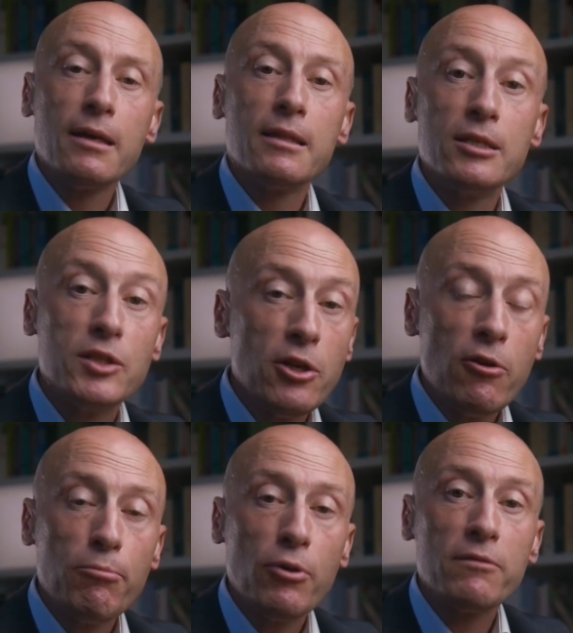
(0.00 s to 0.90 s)
The
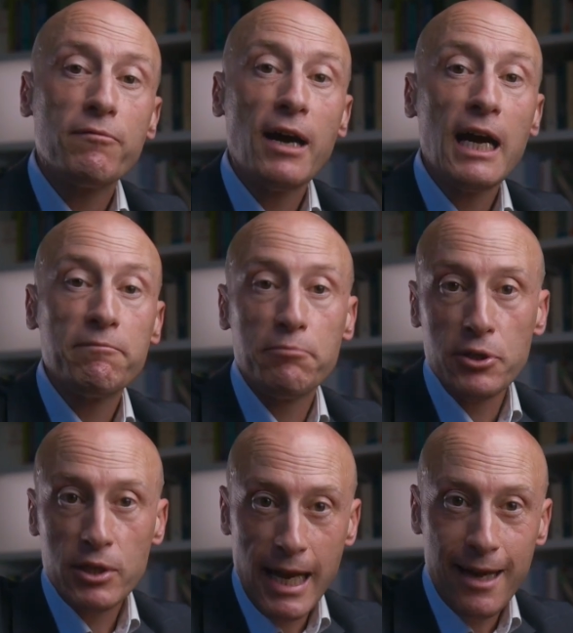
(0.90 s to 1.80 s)

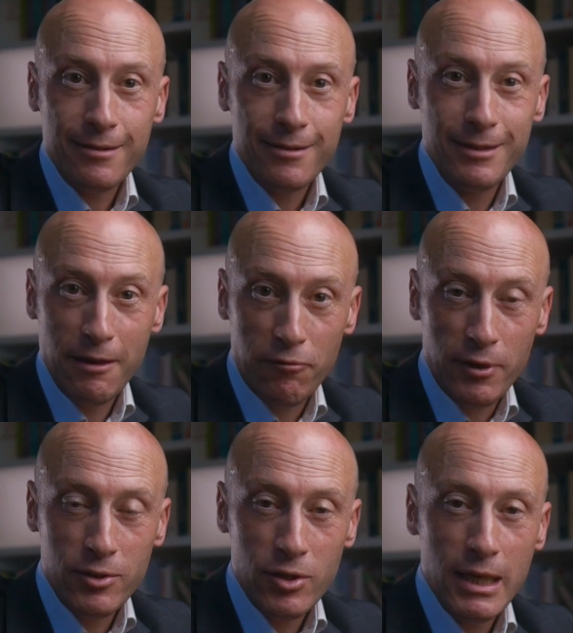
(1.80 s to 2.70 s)
0.5%
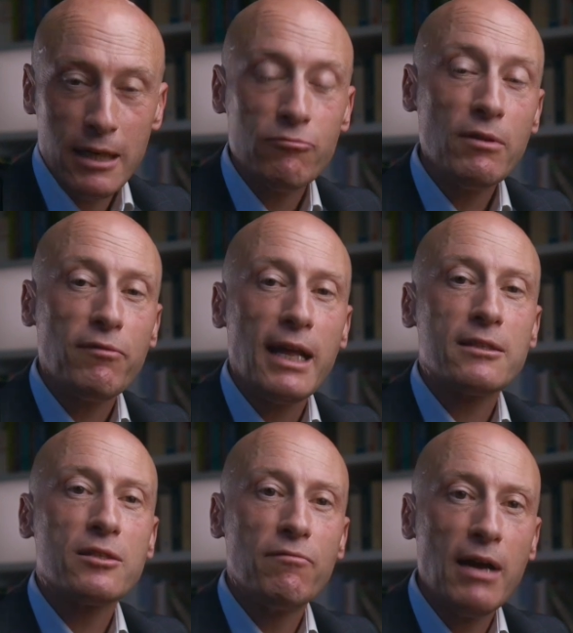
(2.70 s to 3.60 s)
difference
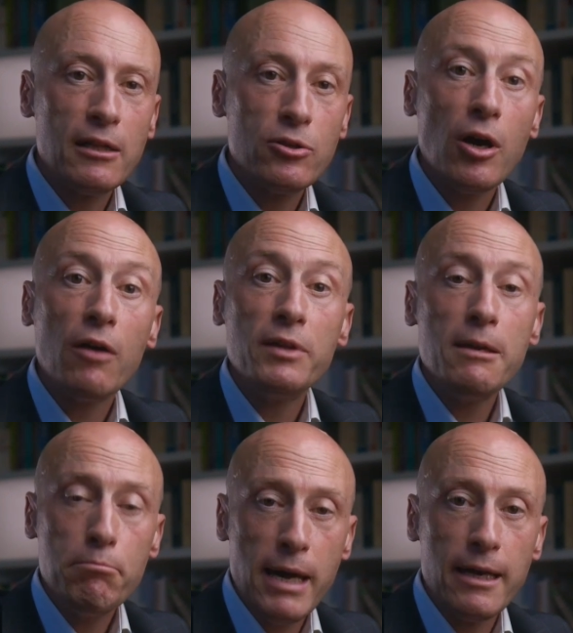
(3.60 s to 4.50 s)
reflects the value of the
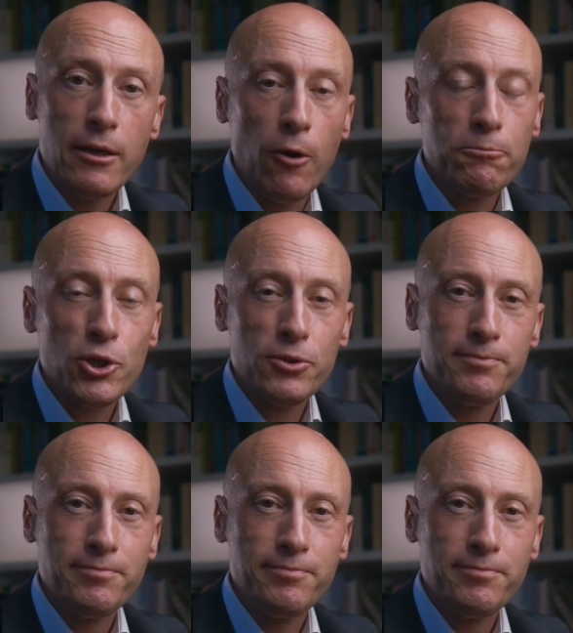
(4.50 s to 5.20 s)
embedded option.